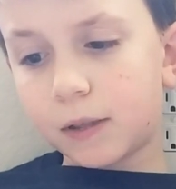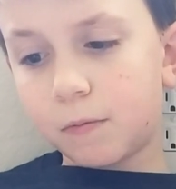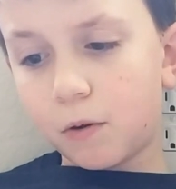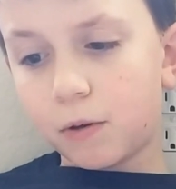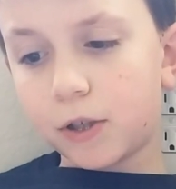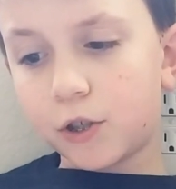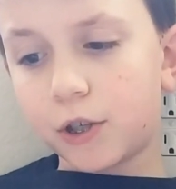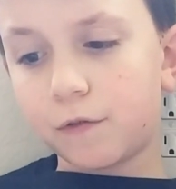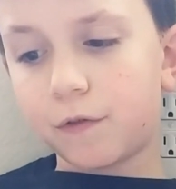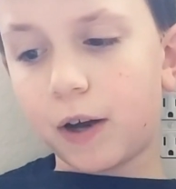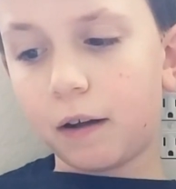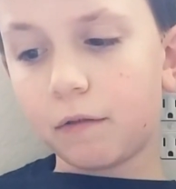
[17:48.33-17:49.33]
moment, she
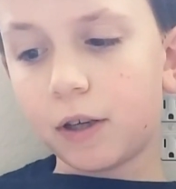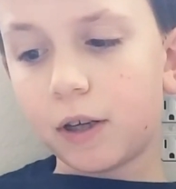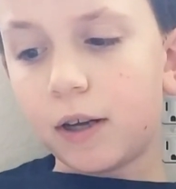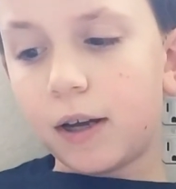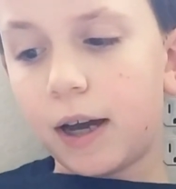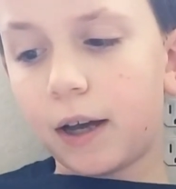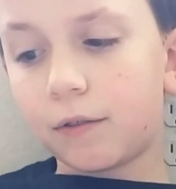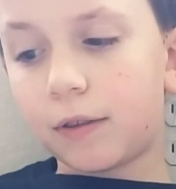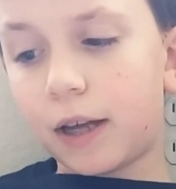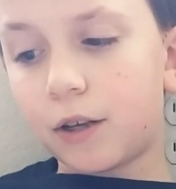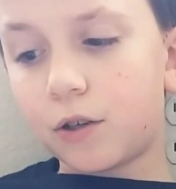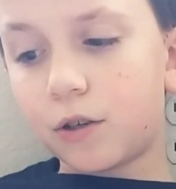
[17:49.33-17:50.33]
found out
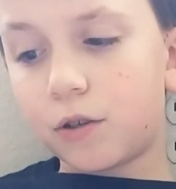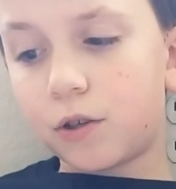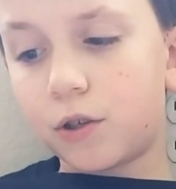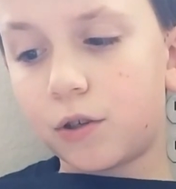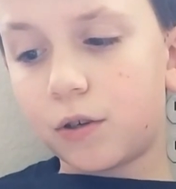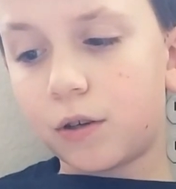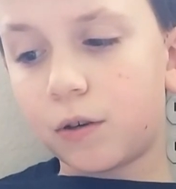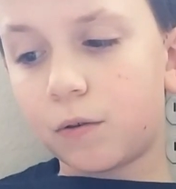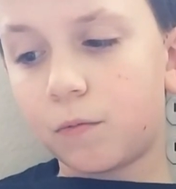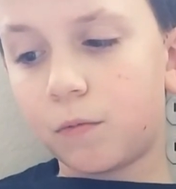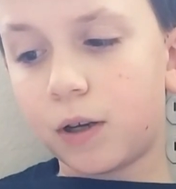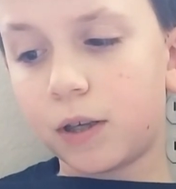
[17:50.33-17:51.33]
that
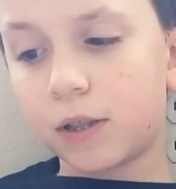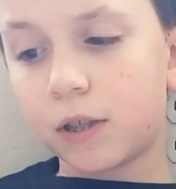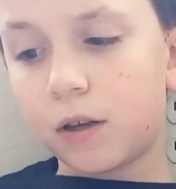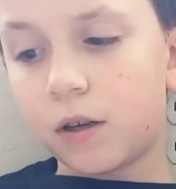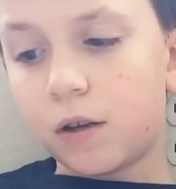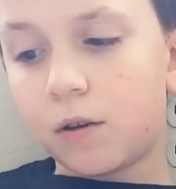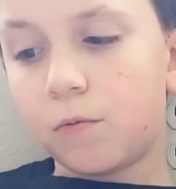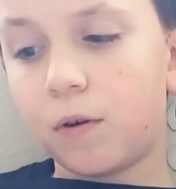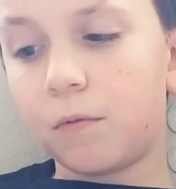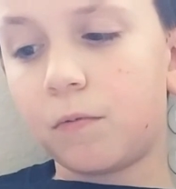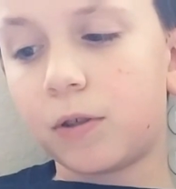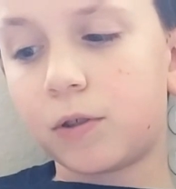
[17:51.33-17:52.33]
was
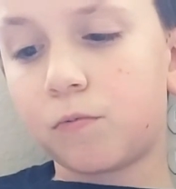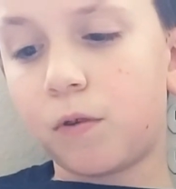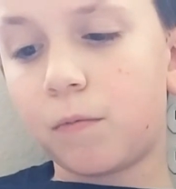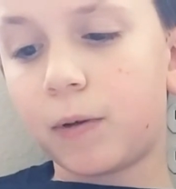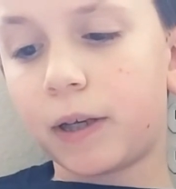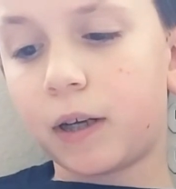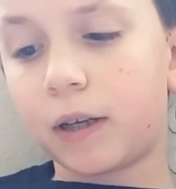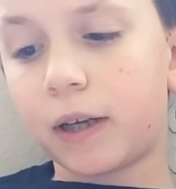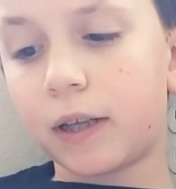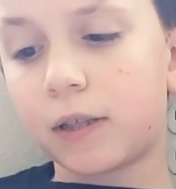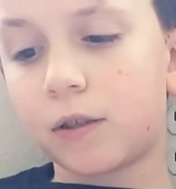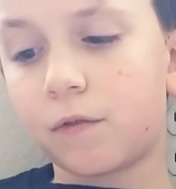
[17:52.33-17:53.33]
what was rubbing
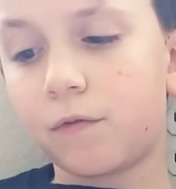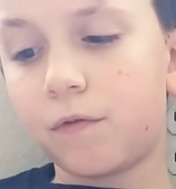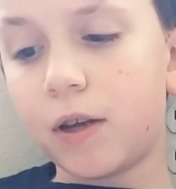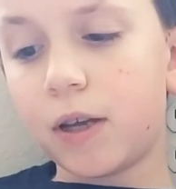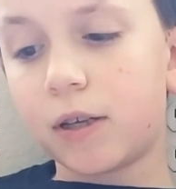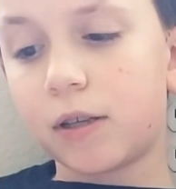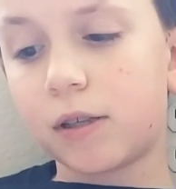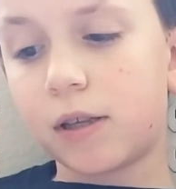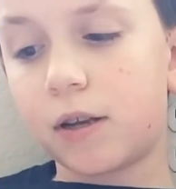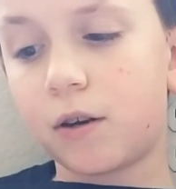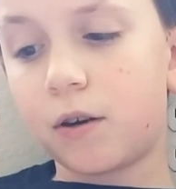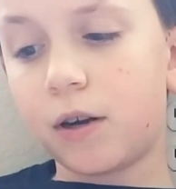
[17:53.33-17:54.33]
against her face
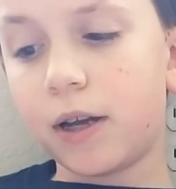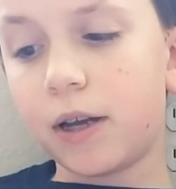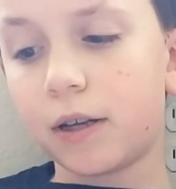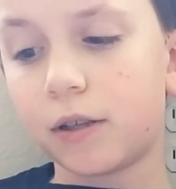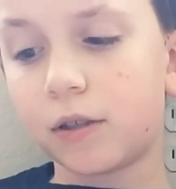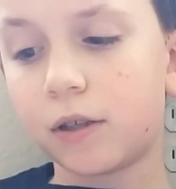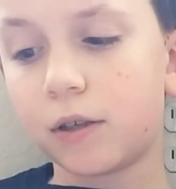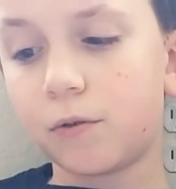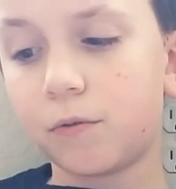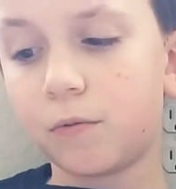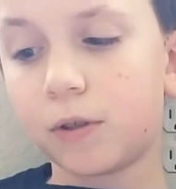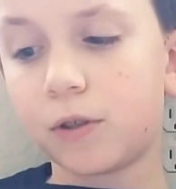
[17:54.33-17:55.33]
and her hands
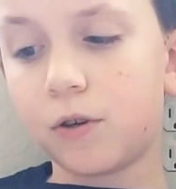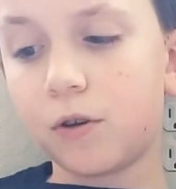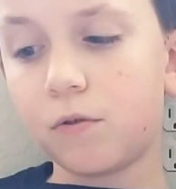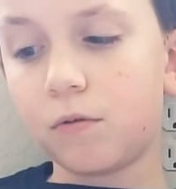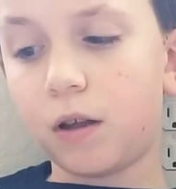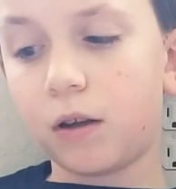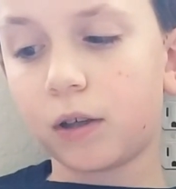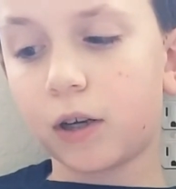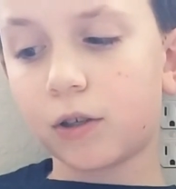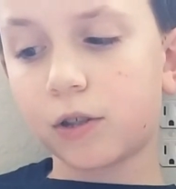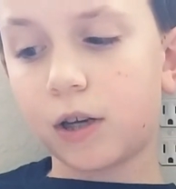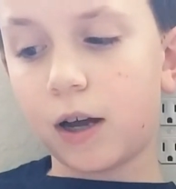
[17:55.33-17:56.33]
was no
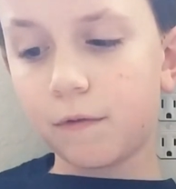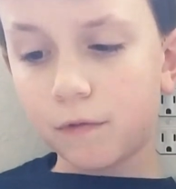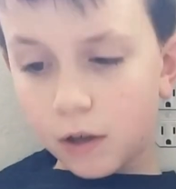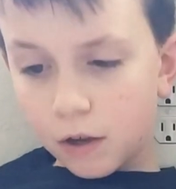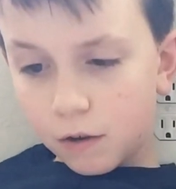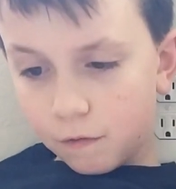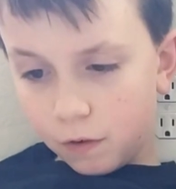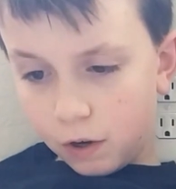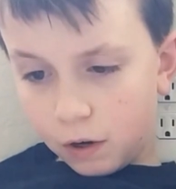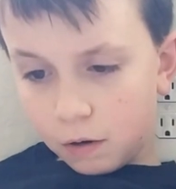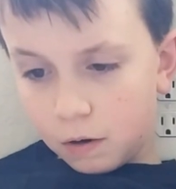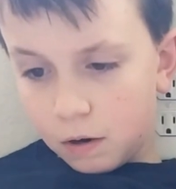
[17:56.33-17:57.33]
longer soft
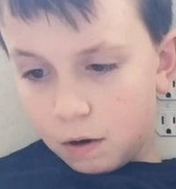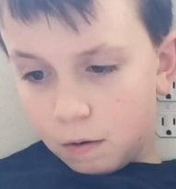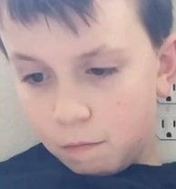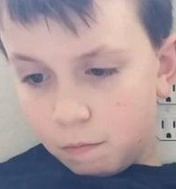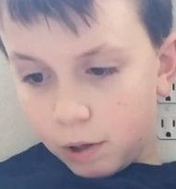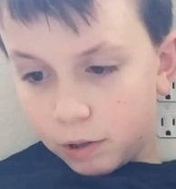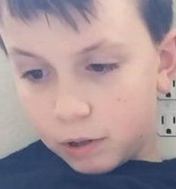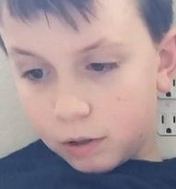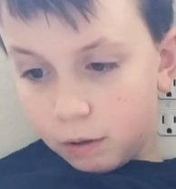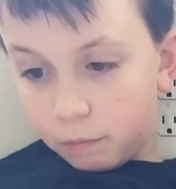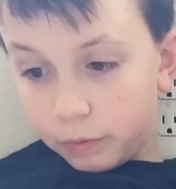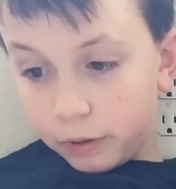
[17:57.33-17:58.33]
fur, but
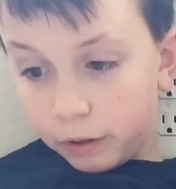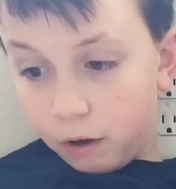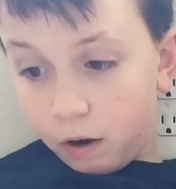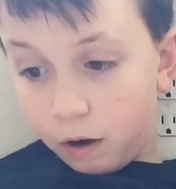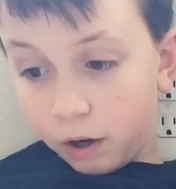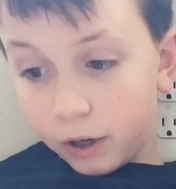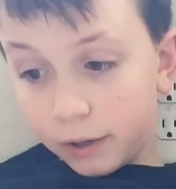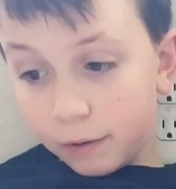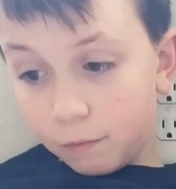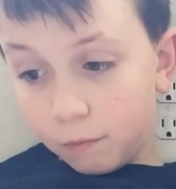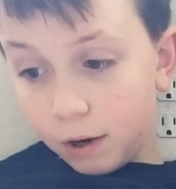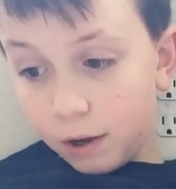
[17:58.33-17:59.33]
something hard
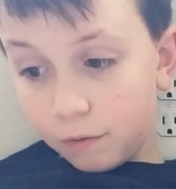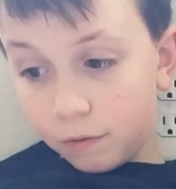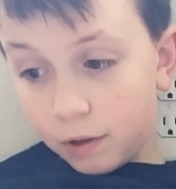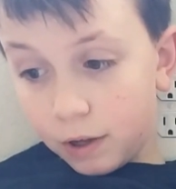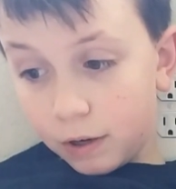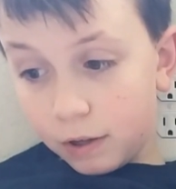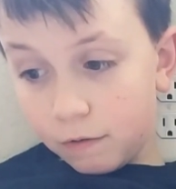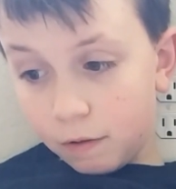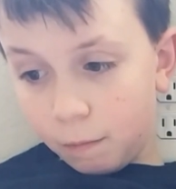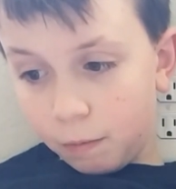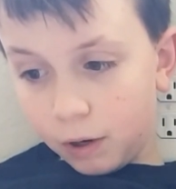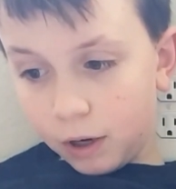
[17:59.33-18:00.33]
and rough and even
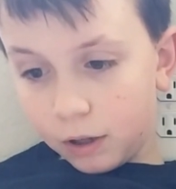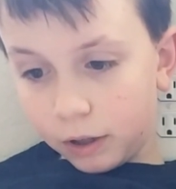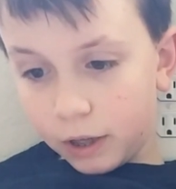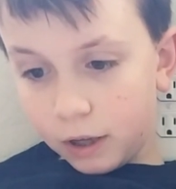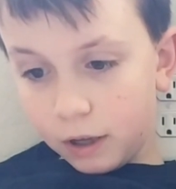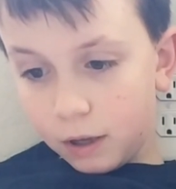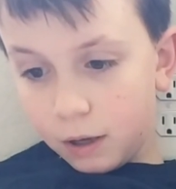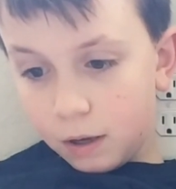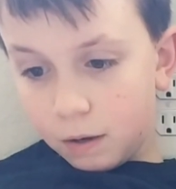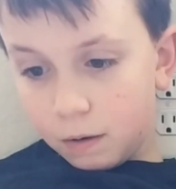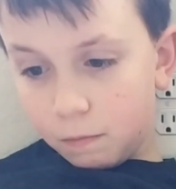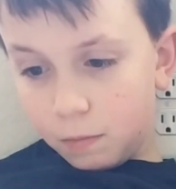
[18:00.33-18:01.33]
prickly.
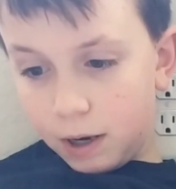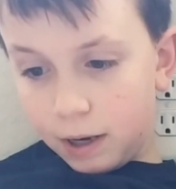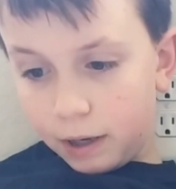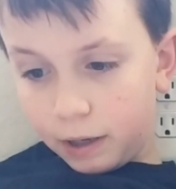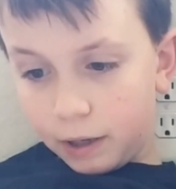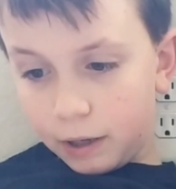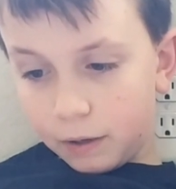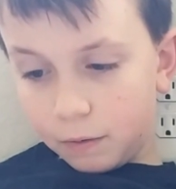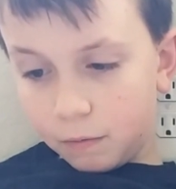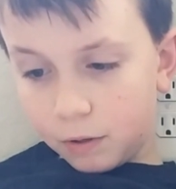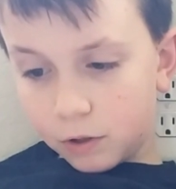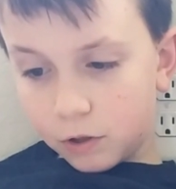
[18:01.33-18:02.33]
Why, it
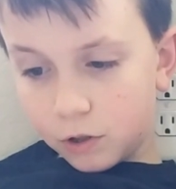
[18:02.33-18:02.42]
was